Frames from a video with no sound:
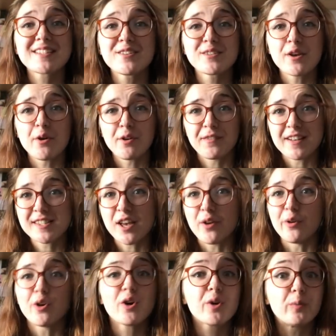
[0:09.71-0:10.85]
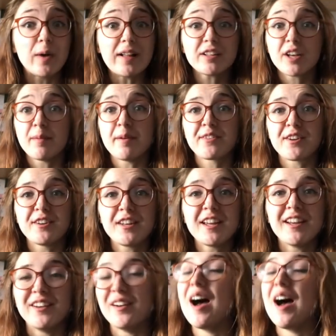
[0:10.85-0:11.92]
to So What If I Sew, or welcome if you're new.